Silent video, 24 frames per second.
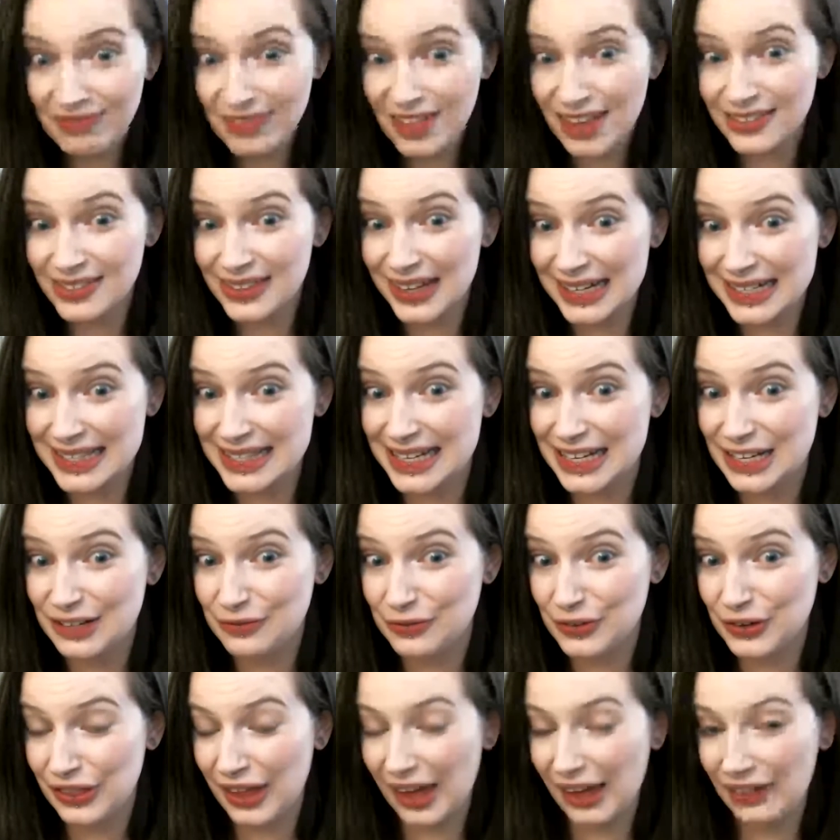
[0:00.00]
that's it
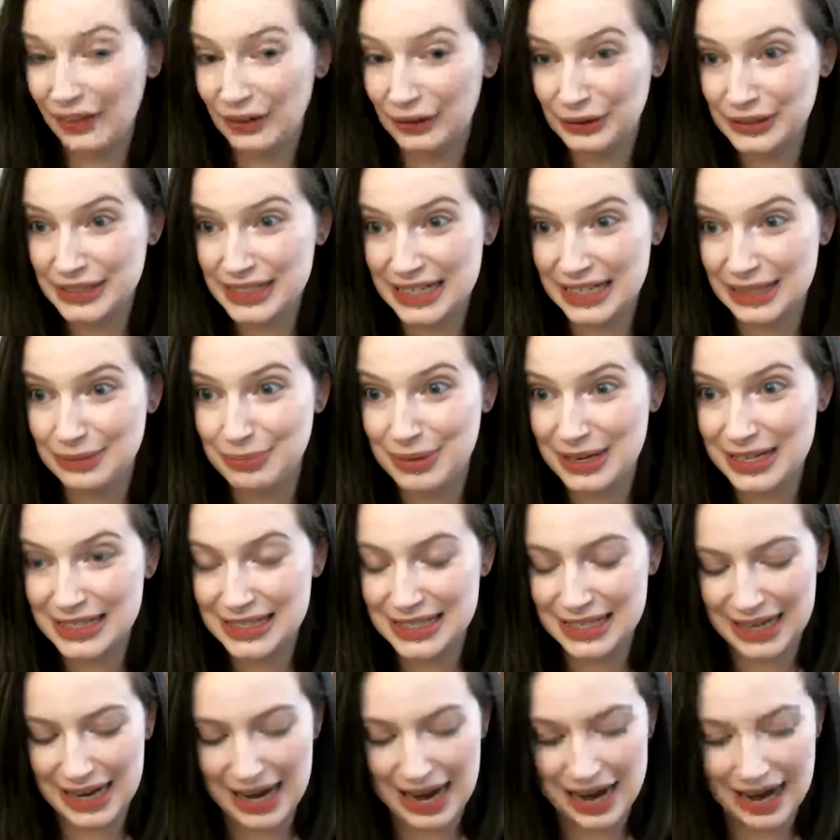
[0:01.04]
for that little tidbit
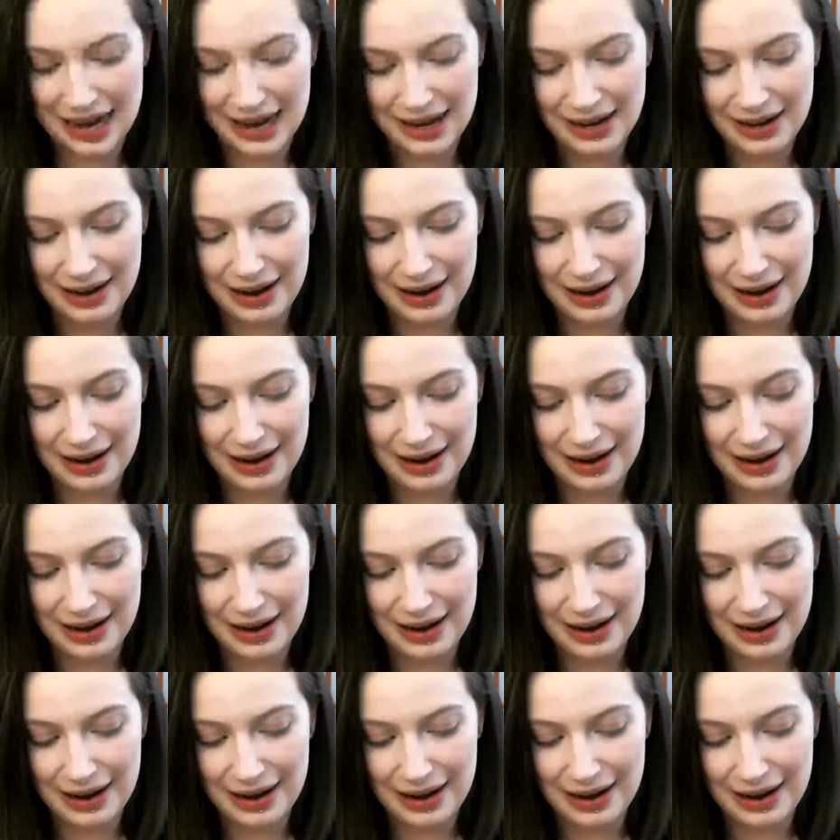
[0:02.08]
today.